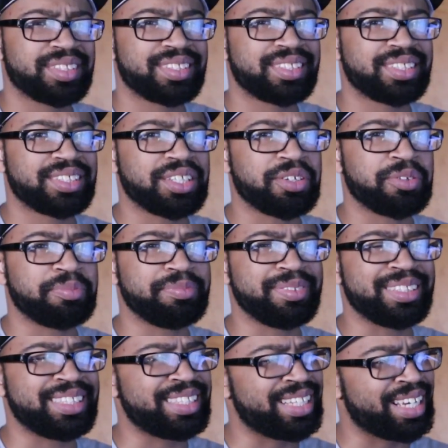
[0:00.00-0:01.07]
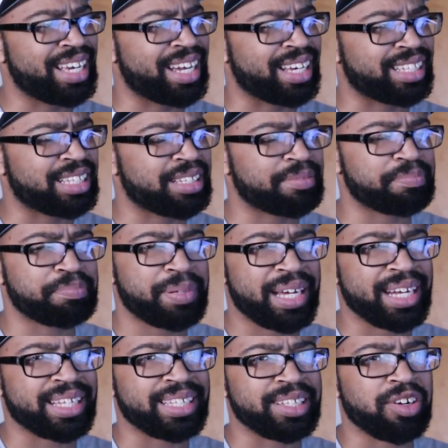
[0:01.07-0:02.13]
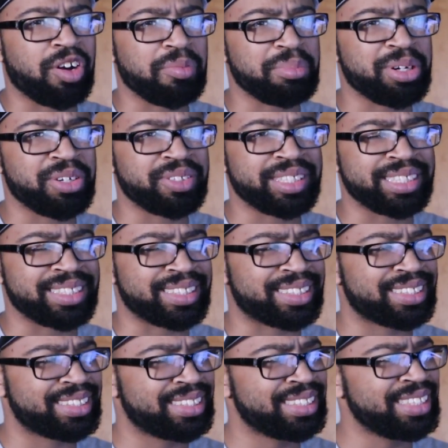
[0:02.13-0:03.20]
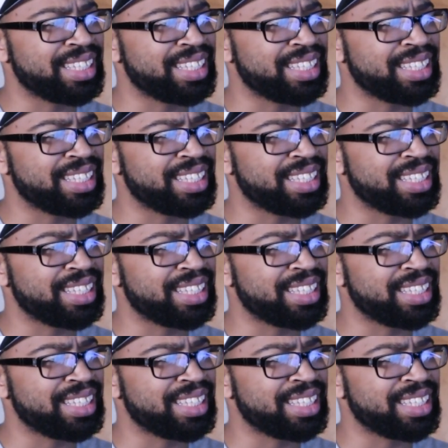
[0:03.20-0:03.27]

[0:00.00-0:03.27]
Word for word: So, yeah, the back of the alt mode is